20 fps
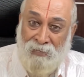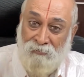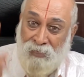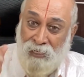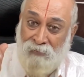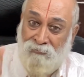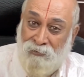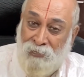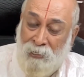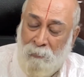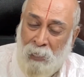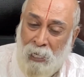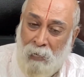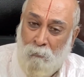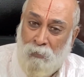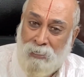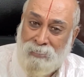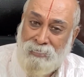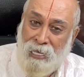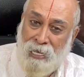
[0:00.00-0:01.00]
If the
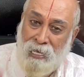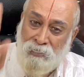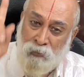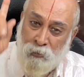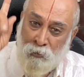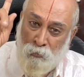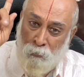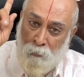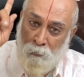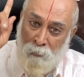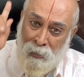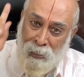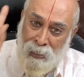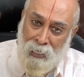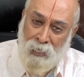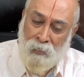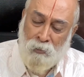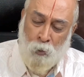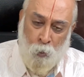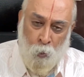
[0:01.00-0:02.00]
female was asked to
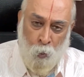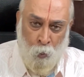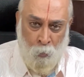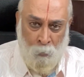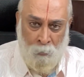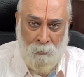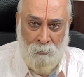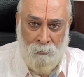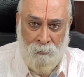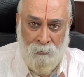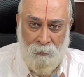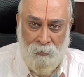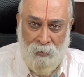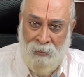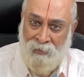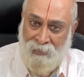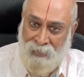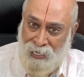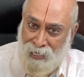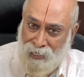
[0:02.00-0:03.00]
be at home
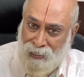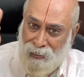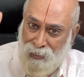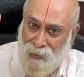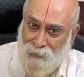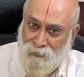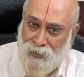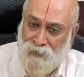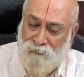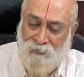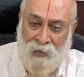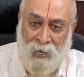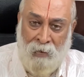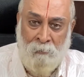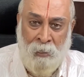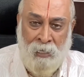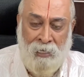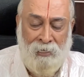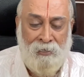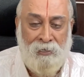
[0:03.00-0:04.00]
and take care of the
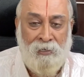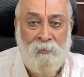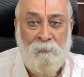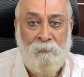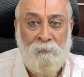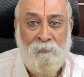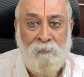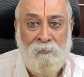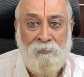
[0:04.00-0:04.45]
family